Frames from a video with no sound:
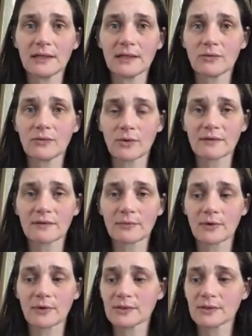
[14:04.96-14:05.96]
right, in
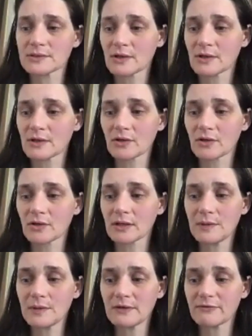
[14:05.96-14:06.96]
order of importance, you're going to
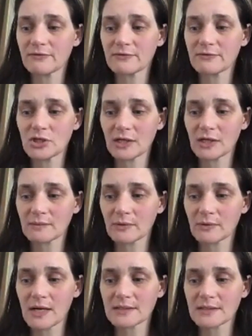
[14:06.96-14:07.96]
look at beef,
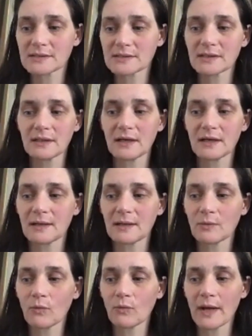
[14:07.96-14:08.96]
chicken breast,
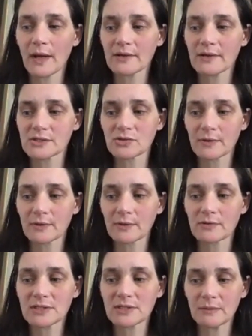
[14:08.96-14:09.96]
whey or soy
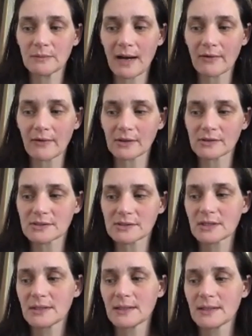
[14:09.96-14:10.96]
protein powders,
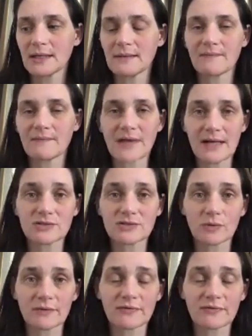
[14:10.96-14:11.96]
that
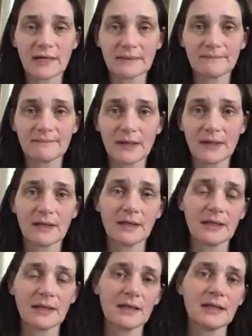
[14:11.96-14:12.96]
sort of thing.
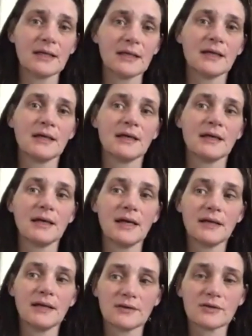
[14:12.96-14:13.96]

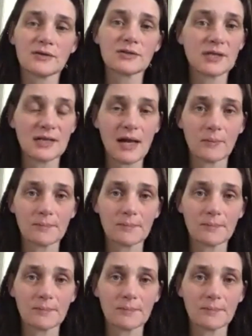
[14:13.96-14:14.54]
And those can help.